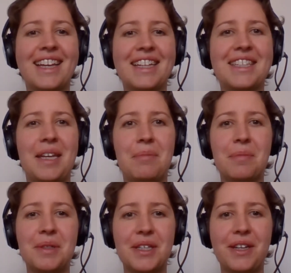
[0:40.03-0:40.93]
Tip
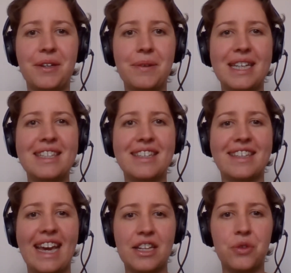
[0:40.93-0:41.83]
number 2 is to
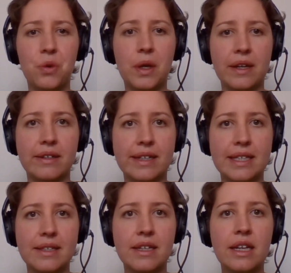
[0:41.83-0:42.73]
get
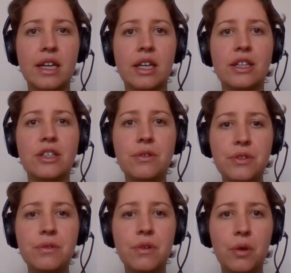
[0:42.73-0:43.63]
organised.
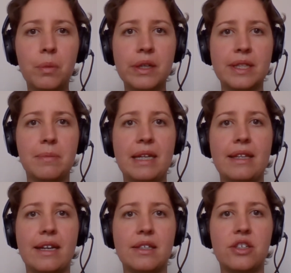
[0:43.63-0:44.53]
You do not want to
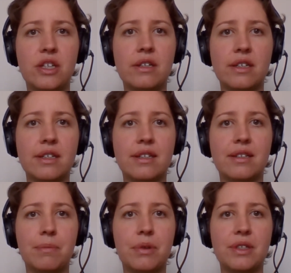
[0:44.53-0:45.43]
be that student
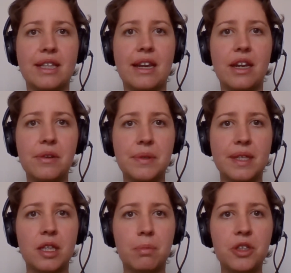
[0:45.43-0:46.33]
that puts their
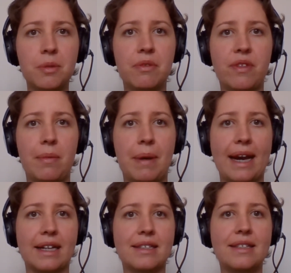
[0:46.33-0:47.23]
notes in the bottom of their
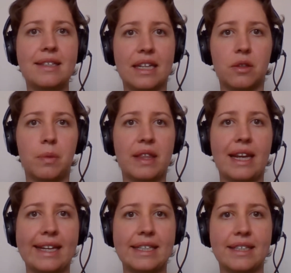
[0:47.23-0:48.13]
bag to deal with
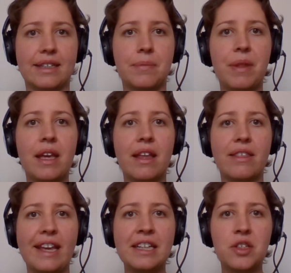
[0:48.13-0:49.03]
later.
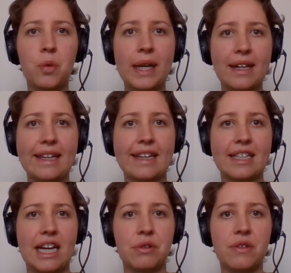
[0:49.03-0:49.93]
Things quickly
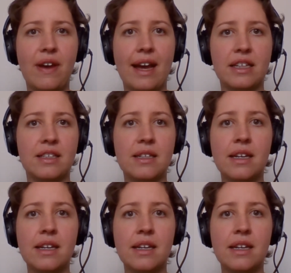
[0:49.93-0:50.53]
get out of hand.